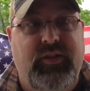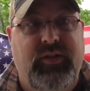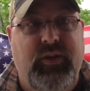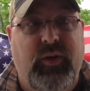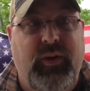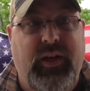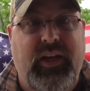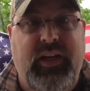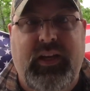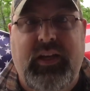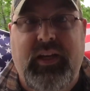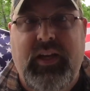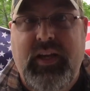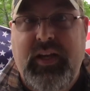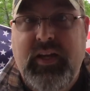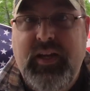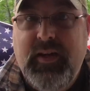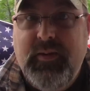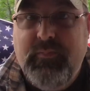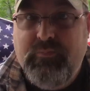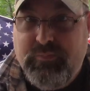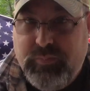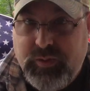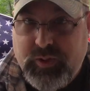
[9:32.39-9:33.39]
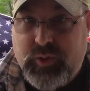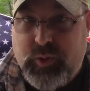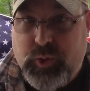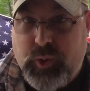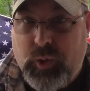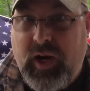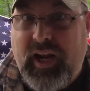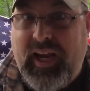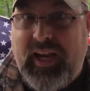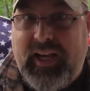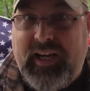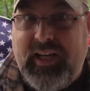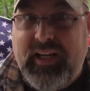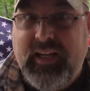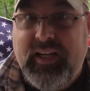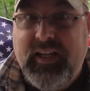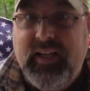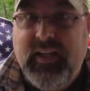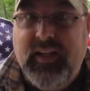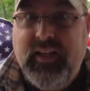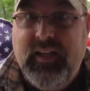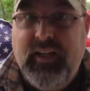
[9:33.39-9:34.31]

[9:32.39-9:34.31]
So he betrayed,